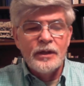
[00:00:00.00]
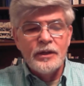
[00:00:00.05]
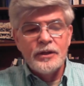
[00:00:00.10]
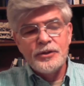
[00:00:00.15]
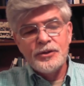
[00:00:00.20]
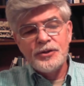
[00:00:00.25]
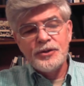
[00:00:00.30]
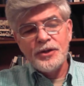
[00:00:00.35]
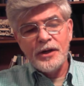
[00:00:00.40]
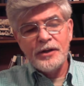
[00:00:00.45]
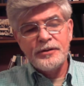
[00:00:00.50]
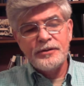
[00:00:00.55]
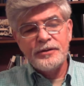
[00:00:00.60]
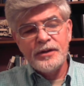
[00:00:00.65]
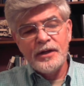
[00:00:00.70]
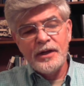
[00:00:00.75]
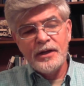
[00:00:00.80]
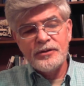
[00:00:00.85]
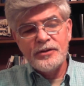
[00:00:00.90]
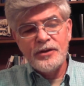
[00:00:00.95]
Just
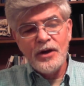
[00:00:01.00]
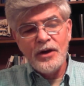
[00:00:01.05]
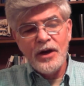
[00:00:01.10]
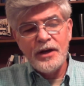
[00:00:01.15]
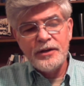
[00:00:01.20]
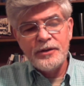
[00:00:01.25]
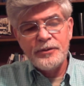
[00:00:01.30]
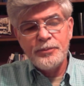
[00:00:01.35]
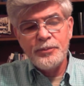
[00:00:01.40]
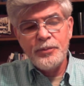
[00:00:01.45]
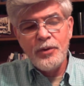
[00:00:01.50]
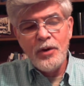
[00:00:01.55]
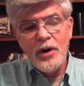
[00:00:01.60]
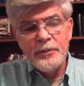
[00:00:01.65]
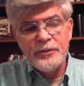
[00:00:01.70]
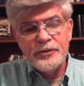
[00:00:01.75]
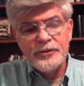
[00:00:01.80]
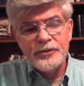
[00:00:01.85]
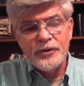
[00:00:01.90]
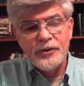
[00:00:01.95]
as God has
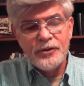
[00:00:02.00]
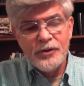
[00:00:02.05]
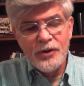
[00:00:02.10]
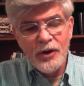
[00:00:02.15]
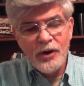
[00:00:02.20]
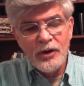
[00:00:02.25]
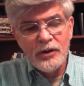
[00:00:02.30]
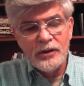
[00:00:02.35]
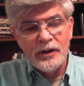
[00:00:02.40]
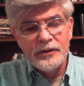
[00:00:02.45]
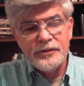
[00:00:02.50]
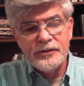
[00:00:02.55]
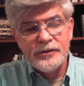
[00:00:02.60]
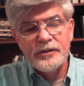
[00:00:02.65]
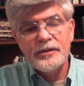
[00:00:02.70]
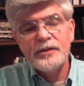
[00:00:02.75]
promised to call us,